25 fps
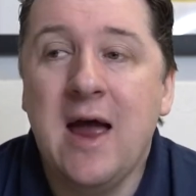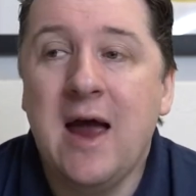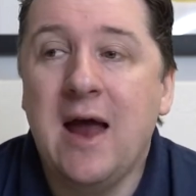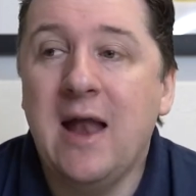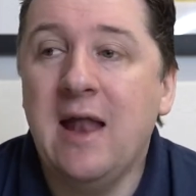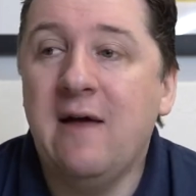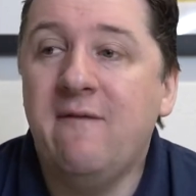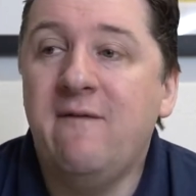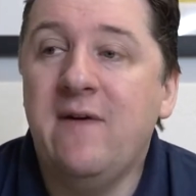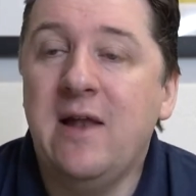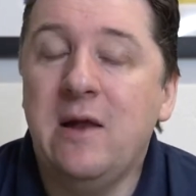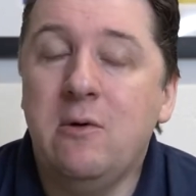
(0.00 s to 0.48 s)

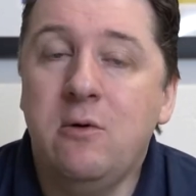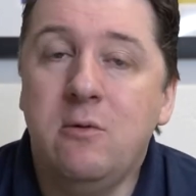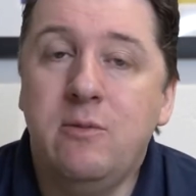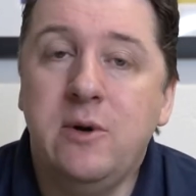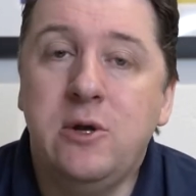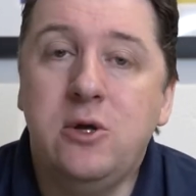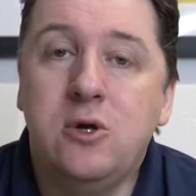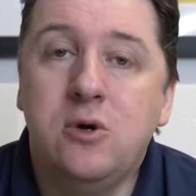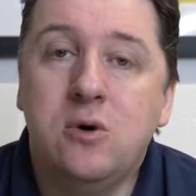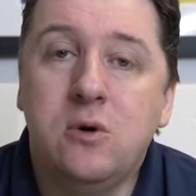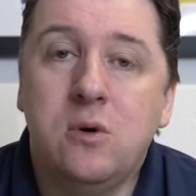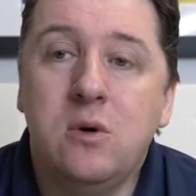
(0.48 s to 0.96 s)
and I felt it would
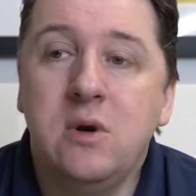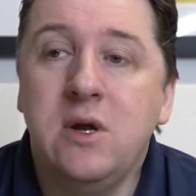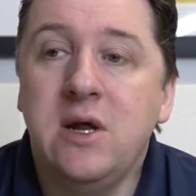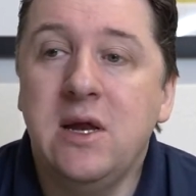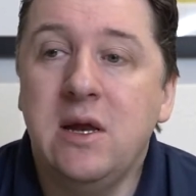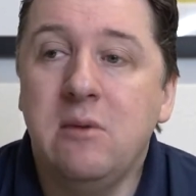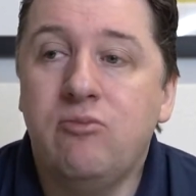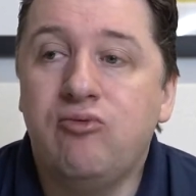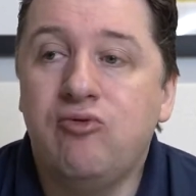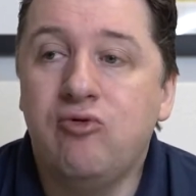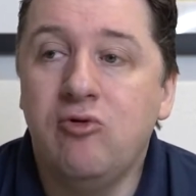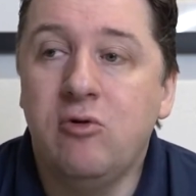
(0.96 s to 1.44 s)
be totally
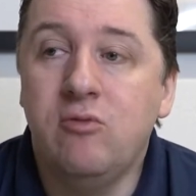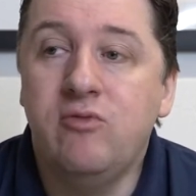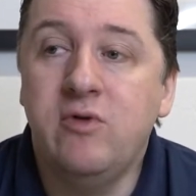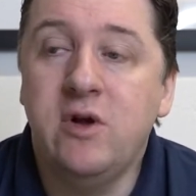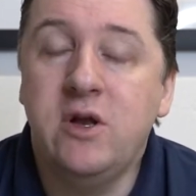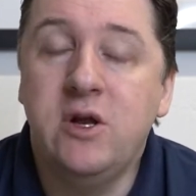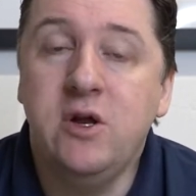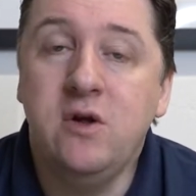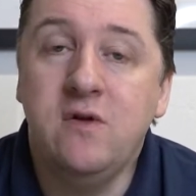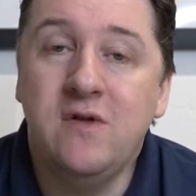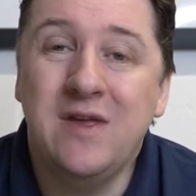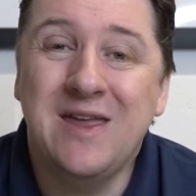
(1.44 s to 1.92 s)

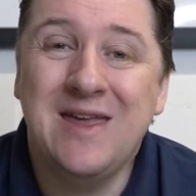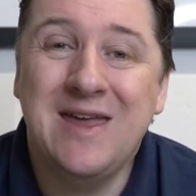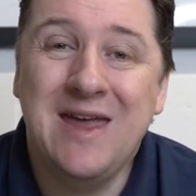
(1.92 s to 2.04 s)
inappropriate to use a